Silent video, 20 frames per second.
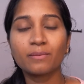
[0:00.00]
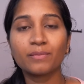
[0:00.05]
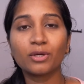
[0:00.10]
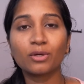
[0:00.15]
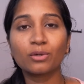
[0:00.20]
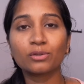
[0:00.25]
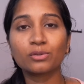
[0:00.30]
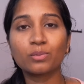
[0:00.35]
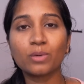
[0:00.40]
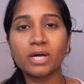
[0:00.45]

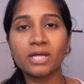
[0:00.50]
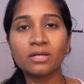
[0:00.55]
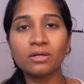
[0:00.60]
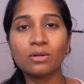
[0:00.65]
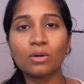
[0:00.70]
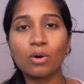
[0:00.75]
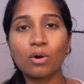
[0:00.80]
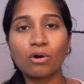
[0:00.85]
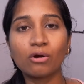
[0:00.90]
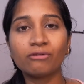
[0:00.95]
because "one
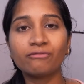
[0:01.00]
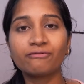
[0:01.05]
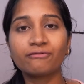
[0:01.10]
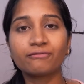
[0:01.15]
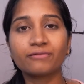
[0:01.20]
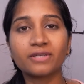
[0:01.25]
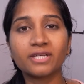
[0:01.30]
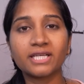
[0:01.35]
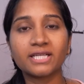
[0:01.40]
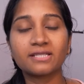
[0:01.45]

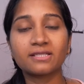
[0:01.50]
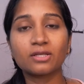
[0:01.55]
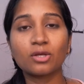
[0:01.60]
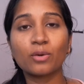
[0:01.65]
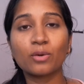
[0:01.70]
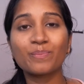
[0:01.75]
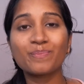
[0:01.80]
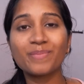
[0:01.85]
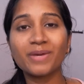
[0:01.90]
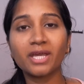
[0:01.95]
of" is
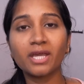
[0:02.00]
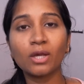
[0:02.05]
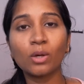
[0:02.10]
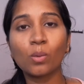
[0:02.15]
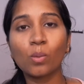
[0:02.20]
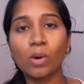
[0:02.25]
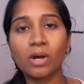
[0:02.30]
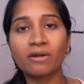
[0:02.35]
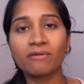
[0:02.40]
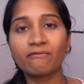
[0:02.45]
you're
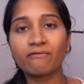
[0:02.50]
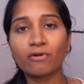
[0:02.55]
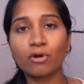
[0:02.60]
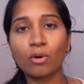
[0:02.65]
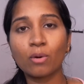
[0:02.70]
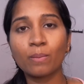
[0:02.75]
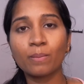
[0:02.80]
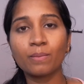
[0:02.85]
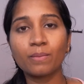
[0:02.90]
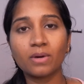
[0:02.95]
picking one
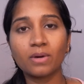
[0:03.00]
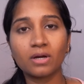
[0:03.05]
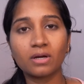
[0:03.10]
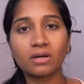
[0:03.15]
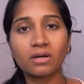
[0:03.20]
from